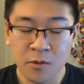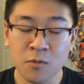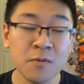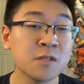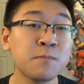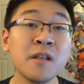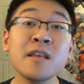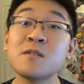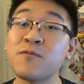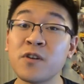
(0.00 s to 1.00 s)
you must
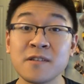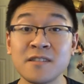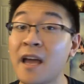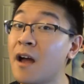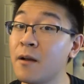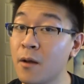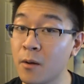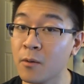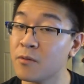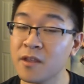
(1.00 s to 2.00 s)
please first
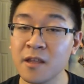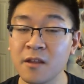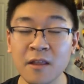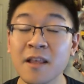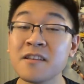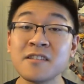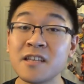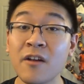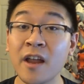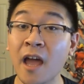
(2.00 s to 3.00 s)
download the
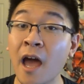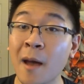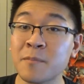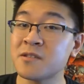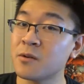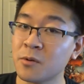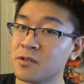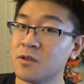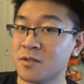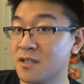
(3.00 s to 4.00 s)
necessary apps in
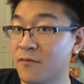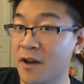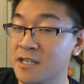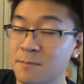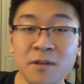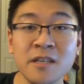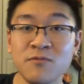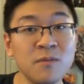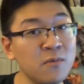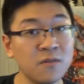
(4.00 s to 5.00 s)
order to use the device.
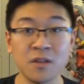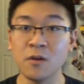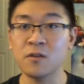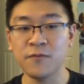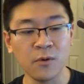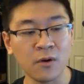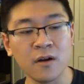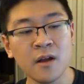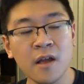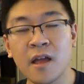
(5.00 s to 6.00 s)
Please remove the Note 4.